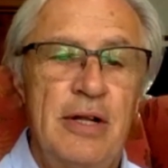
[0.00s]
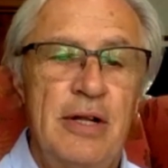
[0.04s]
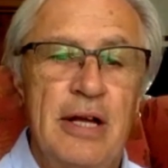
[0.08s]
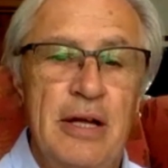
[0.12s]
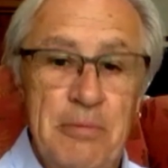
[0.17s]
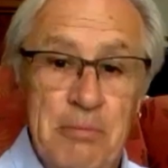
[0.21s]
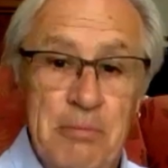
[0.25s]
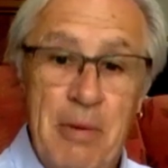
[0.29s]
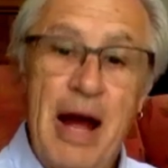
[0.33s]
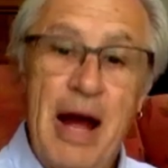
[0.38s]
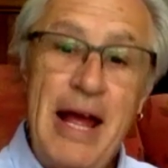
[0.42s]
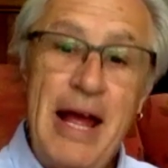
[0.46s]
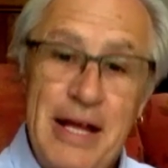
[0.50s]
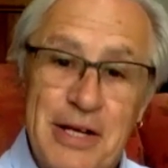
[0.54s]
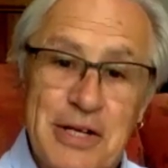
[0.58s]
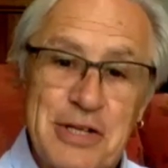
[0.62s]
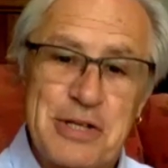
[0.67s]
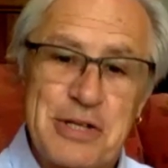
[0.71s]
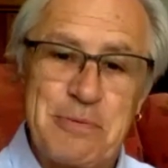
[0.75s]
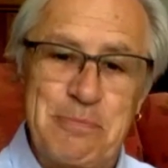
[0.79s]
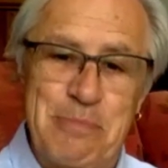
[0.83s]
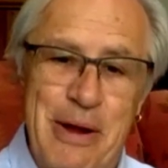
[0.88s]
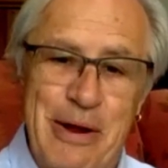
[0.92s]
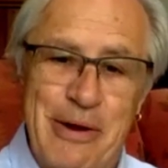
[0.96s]
in my
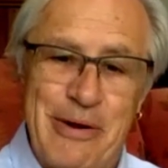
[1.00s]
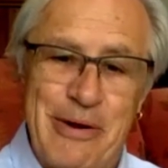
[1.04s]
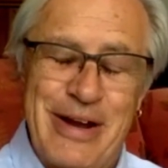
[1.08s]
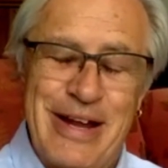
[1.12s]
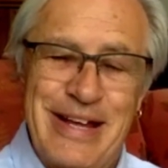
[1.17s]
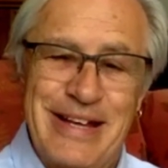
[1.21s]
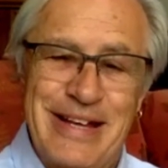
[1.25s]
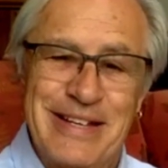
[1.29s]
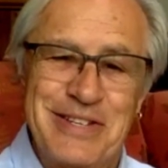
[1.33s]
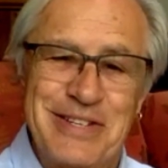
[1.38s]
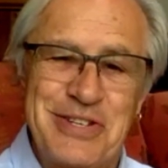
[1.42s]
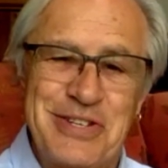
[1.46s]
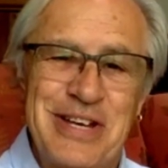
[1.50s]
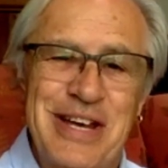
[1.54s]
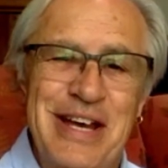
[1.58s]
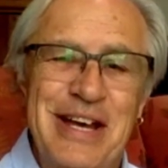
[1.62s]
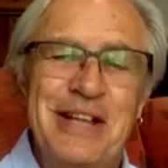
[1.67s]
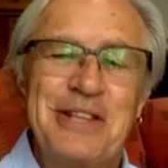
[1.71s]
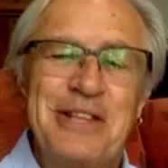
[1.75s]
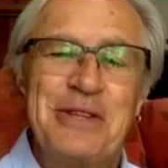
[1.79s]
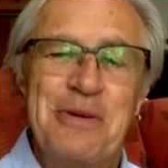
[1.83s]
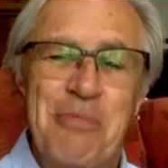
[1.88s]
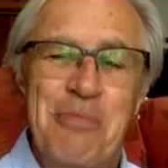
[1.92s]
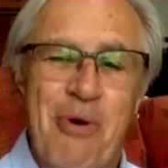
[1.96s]
experience,
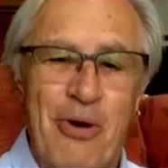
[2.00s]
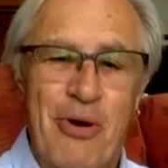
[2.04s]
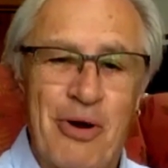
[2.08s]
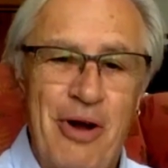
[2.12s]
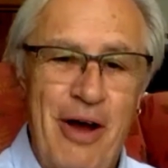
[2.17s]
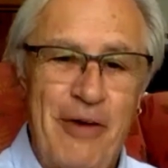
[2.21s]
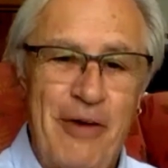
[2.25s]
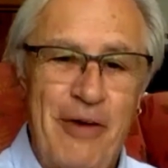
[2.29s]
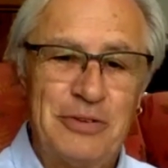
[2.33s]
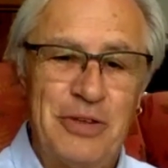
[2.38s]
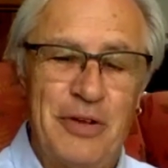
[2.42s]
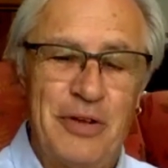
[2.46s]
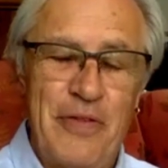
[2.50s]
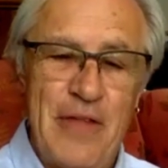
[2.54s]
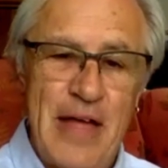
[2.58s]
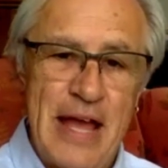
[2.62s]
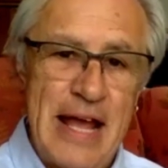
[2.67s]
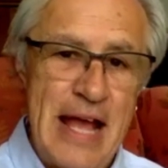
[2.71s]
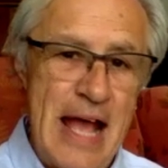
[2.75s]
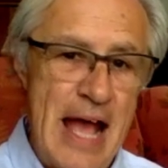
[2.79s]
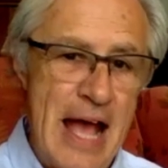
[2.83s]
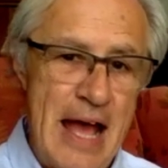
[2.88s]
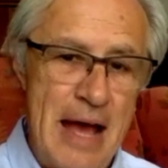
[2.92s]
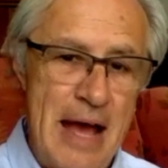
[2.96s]
the more often
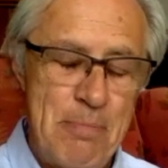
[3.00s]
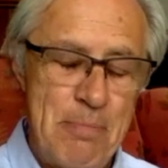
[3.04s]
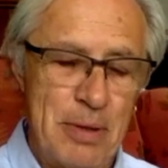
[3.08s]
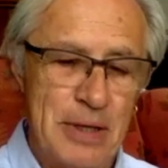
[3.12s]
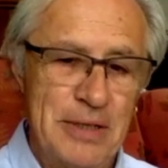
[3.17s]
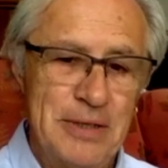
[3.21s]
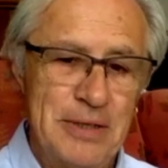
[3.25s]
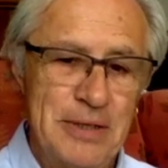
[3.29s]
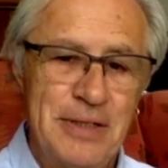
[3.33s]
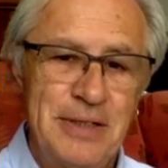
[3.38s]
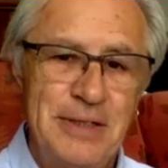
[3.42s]
they happen.